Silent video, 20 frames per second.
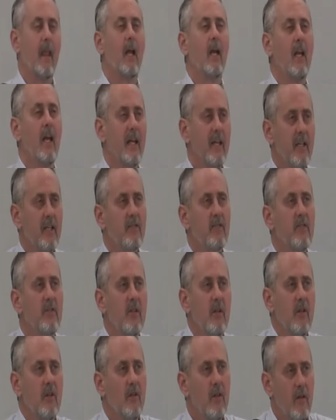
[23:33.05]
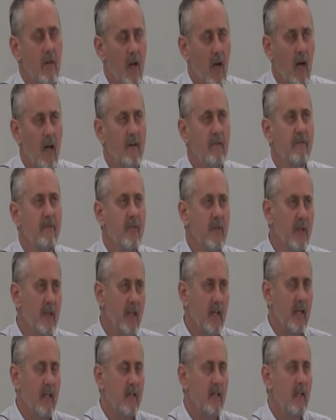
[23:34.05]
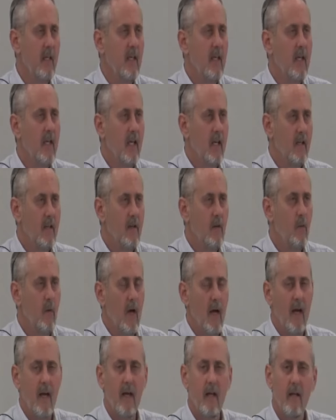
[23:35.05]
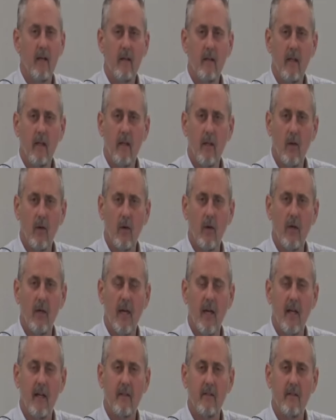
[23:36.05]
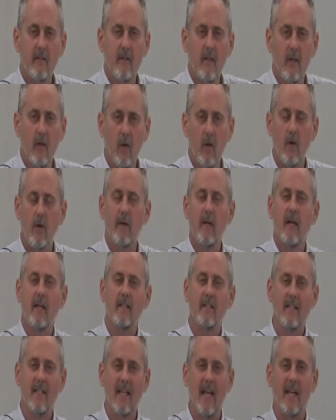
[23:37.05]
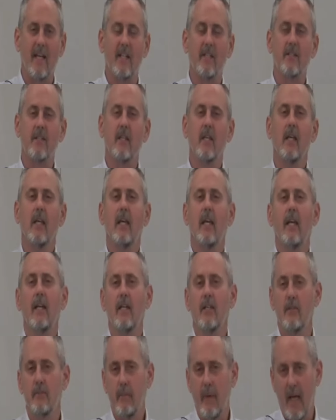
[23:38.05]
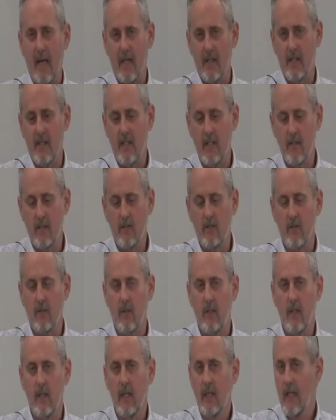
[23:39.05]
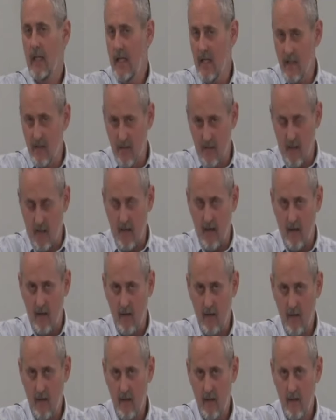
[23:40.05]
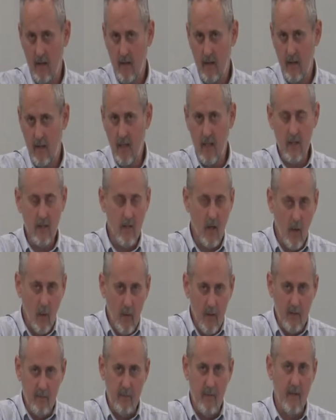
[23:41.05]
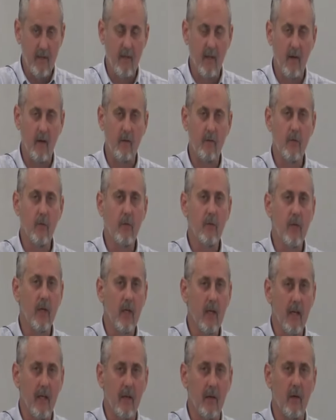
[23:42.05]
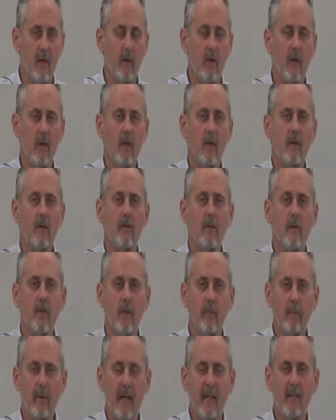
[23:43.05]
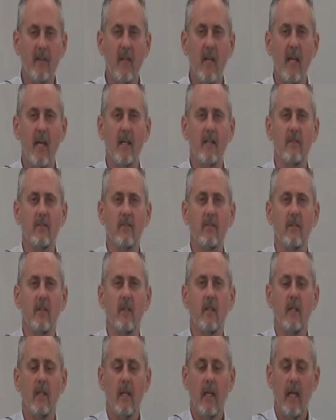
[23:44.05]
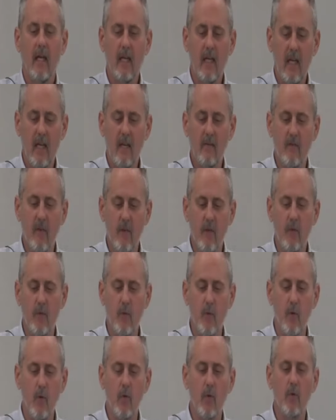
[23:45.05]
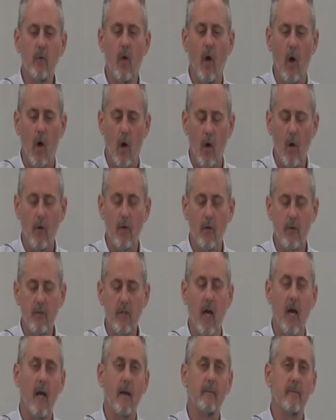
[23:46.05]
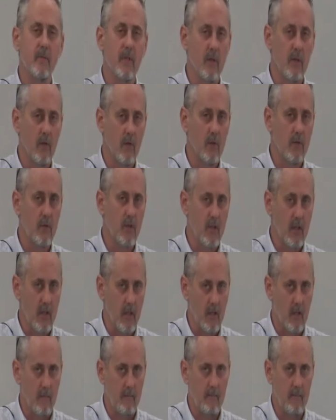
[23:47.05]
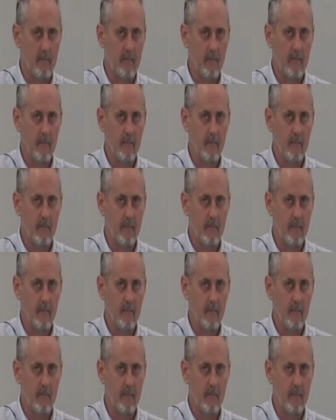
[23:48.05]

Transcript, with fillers: let us not forget in the way that Lord has, the Lord has led us in His past history. He is there. He has always been there through the little, through the big things, and even through the harder times that are to come.